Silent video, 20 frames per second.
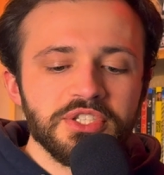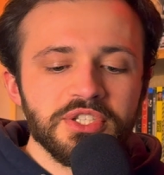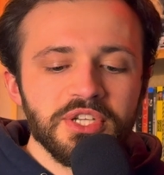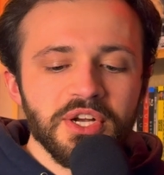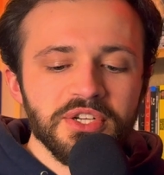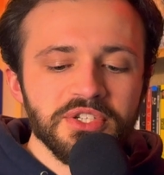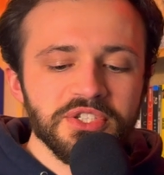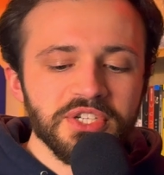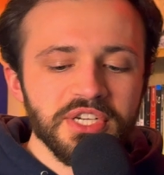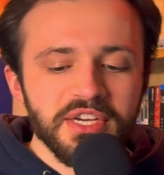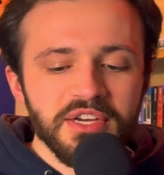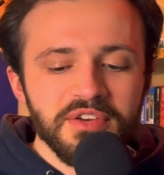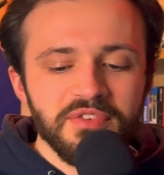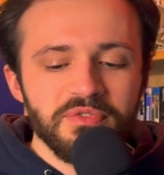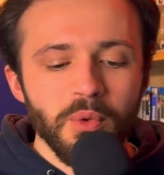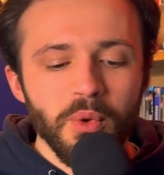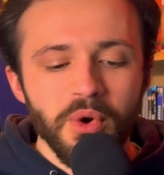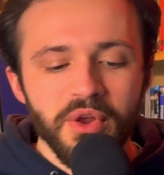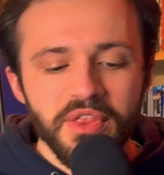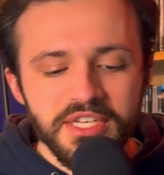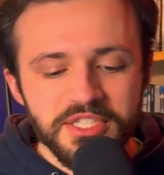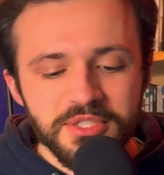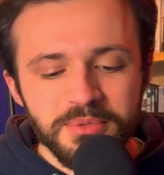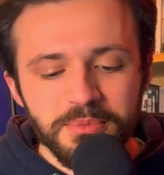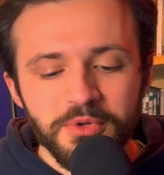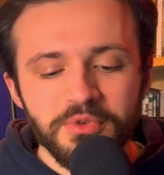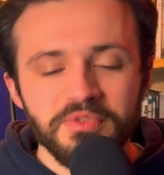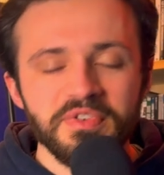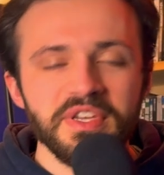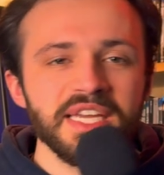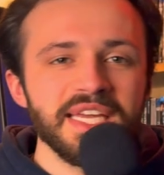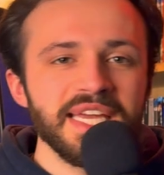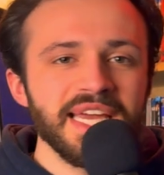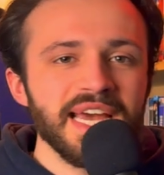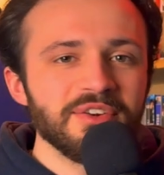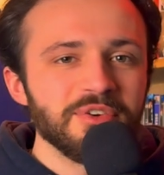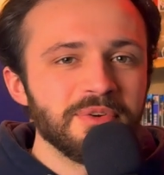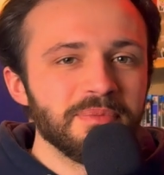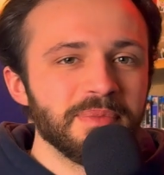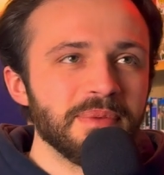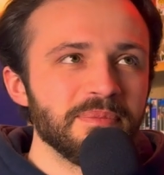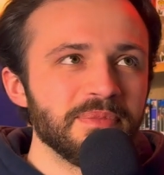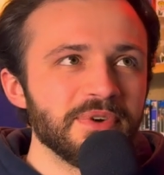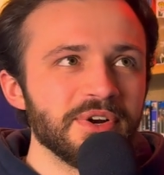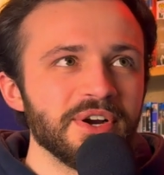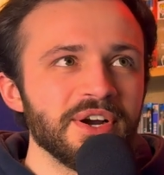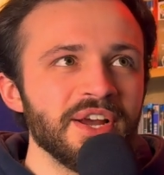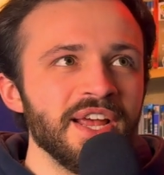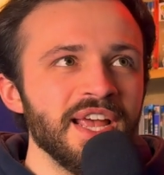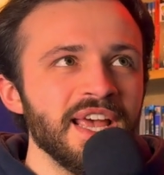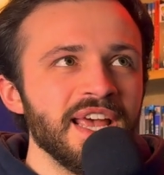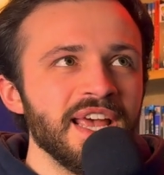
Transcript: nostalgic for this movie. I remember